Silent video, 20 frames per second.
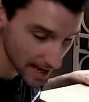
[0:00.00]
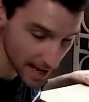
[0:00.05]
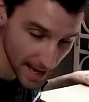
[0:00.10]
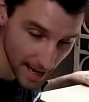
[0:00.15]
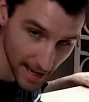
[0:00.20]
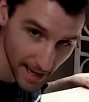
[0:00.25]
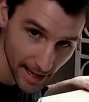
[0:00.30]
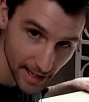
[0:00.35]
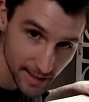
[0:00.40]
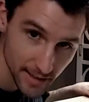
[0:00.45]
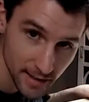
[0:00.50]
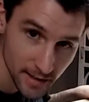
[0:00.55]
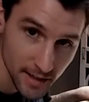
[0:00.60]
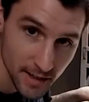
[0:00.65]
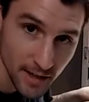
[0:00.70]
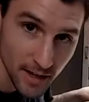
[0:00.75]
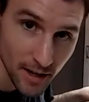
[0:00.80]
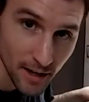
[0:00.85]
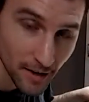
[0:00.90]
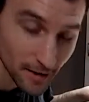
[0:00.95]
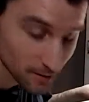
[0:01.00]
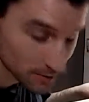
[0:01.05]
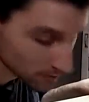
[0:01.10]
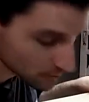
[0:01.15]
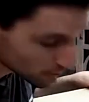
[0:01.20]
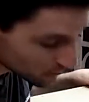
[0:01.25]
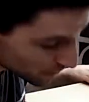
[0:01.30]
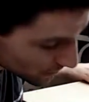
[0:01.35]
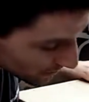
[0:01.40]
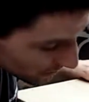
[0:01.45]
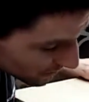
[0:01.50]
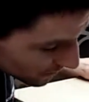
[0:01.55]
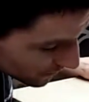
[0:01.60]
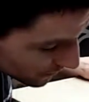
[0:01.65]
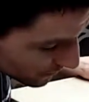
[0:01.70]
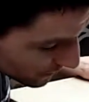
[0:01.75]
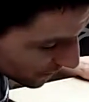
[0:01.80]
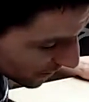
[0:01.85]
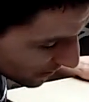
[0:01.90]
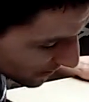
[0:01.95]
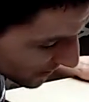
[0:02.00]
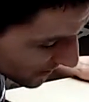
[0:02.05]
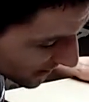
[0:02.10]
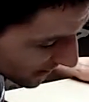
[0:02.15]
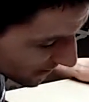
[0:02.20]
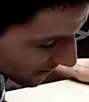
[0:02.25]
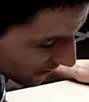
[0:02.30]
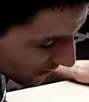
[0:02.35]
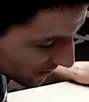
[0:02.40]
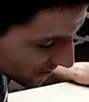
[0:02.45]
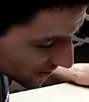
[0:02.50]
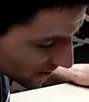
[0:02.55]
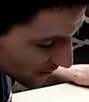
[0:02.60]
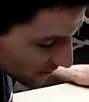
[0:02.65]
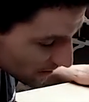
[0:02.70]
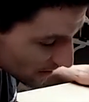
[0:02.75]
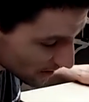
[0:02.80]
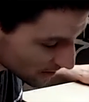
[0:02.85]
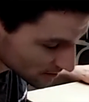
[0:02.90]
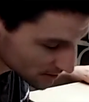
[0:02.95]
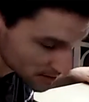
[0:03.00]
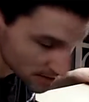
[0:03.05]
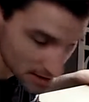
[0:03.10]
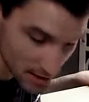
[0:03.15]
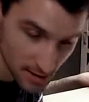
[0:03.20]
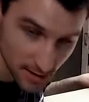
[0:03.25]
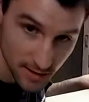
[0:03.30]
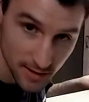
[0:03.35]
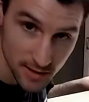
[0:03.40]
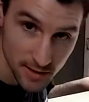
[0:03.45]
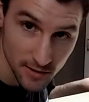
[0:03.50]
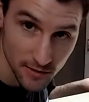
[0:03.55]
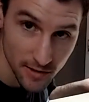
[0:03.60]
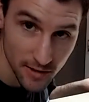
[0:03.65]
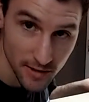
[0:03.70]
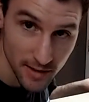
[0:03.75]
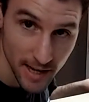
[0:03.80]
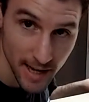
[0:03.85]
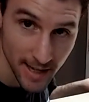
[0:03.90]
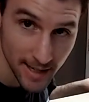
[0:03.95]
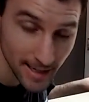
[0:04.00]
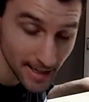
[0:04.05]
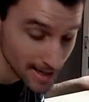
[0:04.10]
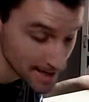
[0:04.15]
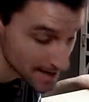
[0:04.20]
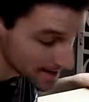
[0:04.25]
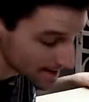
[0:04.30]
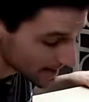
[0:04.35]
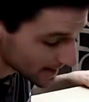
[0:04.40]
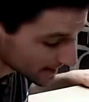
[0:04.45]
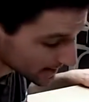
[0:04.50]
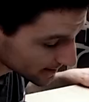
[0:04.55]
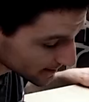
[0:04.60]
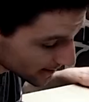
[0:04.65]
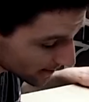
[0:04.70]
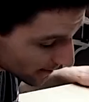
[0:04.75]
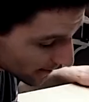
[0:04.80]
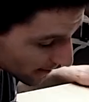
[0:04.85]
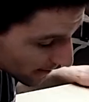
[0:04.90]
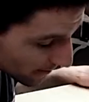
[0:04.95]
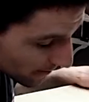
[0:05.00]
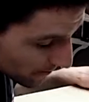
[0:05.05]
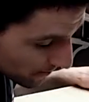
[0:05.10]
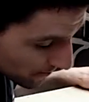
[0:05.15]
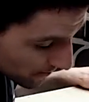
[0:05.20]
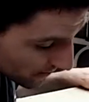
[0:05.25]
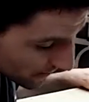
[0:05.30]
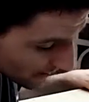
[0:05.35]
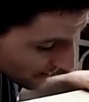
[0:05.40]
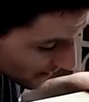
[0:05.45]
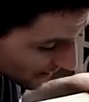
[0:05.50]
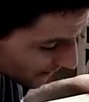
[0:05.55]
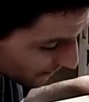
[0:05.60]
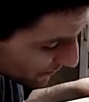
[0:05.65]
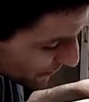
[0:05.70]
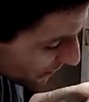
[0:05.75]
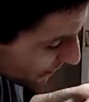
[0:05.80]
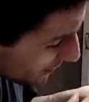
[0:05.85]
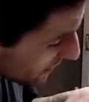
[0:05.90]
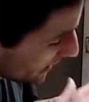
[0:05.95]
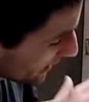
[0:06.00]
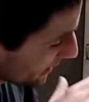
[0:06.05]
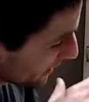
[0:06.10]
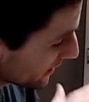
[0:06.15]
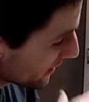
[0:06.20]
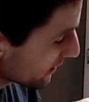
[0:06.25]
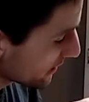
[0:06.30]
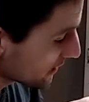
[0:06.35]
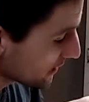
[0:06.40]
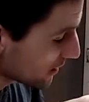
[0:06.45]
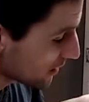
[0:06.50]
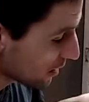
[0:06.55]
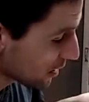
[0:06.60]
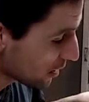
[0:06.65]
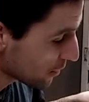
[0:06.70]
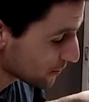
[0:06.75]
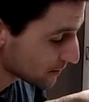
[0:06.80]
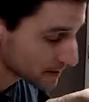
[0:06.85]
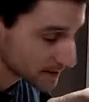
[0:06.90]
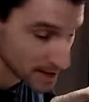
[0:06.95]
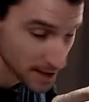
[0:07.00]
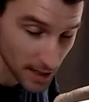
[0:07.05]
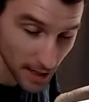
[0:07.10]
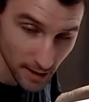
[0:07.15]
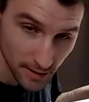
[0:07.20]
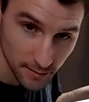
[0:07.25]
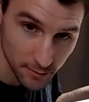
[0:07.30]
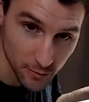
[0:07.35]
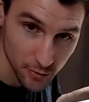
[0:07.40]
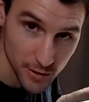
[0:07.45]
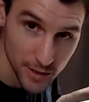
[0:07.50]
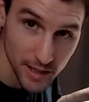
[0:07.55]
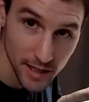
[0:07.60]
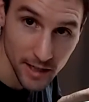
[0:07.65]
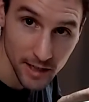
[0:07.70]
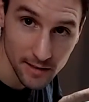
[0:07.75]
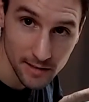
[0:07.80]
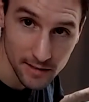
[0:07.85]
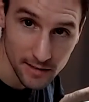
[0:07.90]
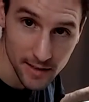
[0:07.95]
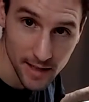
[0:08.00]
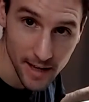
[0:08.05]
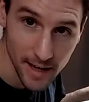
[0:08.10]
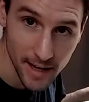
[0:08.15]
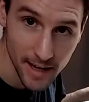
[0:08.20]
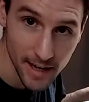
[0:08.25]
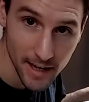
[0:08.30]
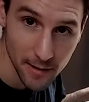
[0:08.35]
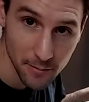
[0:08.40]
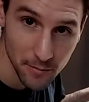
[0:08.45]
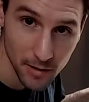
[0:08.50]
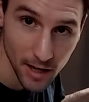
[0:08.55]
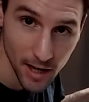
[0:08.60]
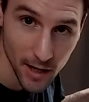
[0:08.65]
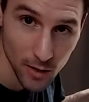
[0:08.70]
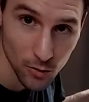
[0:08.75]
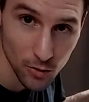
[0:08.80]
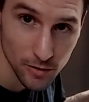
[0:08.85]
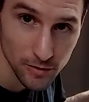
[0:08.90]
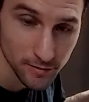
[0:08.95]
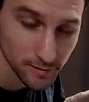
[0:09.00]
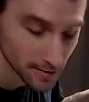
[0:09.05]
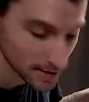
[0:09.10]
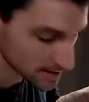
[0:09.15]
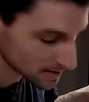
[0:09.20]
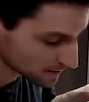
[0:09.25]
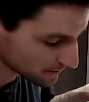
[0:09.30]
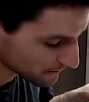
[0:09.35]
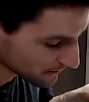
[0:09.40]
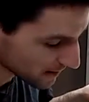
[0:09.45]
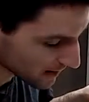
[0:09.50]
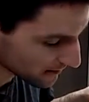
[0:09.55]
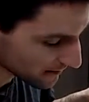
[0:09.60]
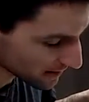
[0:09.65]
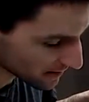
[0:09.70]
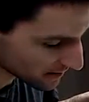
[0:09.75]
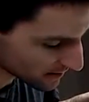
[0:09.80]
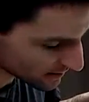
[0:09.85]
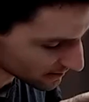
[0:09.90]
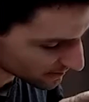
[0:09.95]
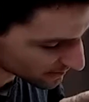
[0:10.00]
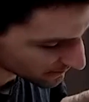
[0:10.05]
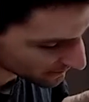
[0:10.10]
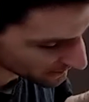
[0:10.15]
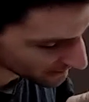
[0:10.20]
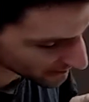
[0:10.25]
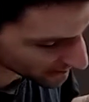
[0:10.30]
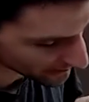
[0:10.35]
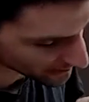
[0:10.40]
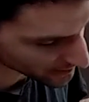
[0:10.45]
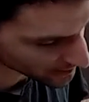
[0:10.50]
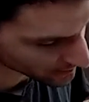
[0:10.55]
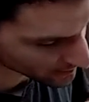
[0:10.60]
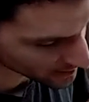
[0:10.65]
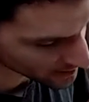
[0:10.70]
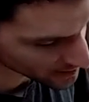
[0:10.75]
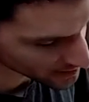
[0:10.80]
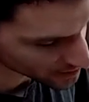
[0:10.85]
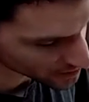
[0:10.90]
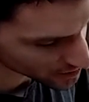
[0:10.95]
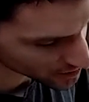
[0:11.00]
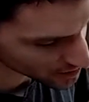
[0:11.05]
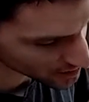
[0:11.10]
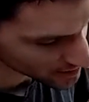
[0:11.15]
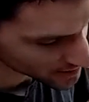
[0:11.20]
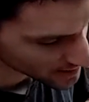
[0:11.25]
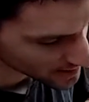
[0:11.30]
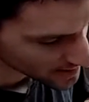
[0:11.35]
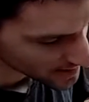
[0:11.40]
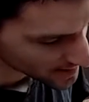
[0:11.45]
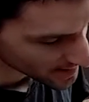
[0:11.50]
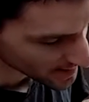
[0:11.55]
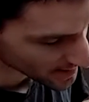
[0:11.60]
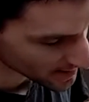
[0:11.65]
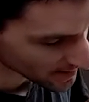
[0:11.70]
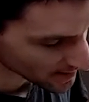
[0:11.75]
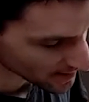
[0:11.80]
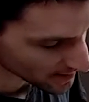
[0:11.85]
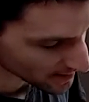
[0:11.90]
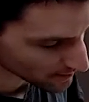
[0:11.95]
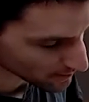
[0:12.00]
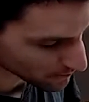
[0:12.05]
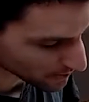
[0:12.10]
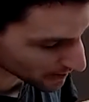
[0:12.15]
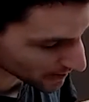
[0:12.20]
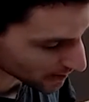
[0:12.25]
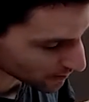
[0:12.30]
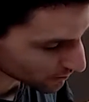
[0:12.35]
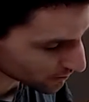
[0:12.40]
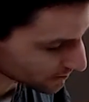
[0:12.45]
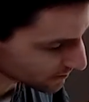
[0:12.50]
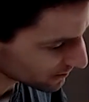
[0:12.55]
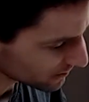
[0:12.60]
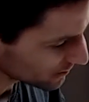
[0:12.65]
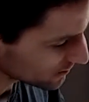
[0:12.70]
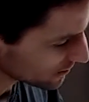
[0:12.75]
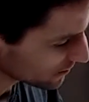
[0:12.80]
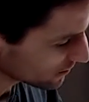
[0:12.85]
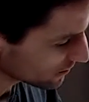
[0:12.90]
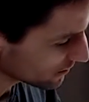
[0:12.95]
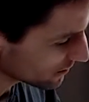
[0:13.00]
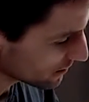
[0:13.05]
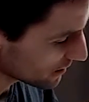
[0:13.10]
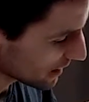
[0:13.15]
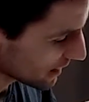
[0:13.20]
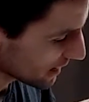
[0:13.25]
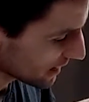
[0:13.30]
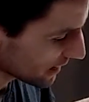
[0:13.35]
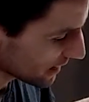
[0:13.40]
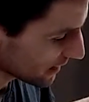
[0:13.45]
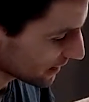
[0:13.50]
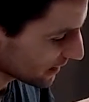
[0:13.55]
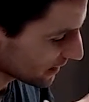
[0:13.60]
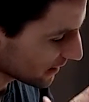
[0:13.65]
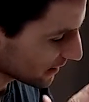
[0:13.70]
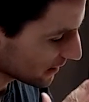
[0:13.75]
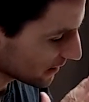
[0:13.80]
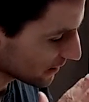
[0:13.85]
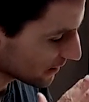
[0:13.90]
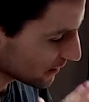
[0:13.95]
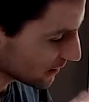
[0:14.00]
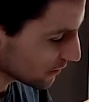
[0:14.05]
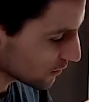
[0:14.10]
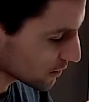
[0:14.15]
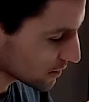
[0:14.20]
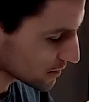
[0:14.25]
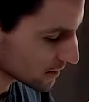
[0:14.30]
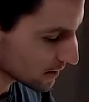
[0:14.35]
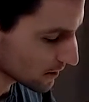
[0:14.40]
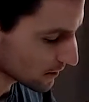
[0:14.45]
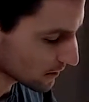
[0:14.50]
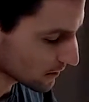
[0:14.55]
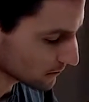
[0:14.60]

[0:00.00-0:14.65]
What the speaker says: I had, and you could probably get those in garage sales and stuff like that. And I bought like a already pre-cut a plywood. That's a 5/8 of an inch plywood. So it was